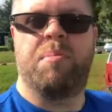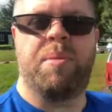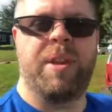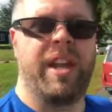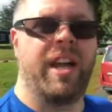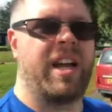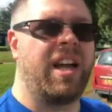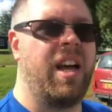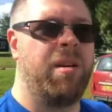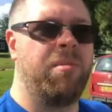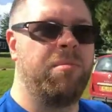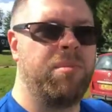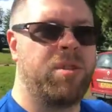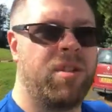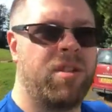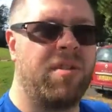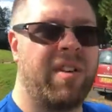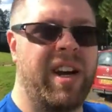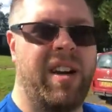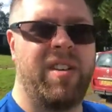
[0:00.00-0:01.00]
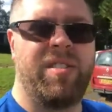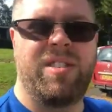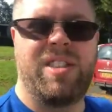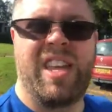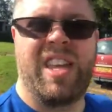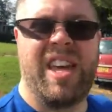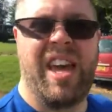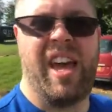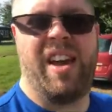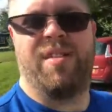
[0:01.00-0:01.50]
but it comes
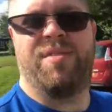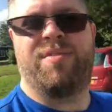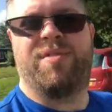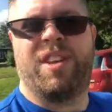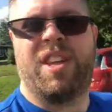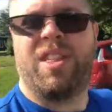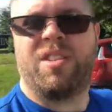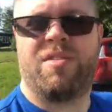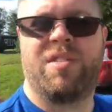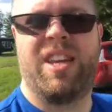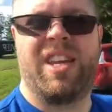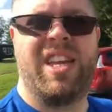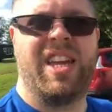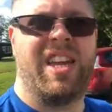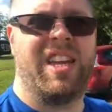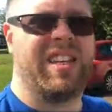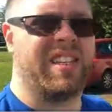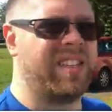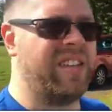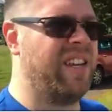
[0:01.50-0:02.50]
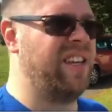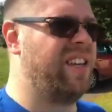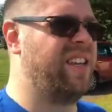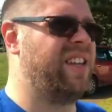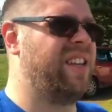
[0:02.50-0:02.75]
around every 3 years.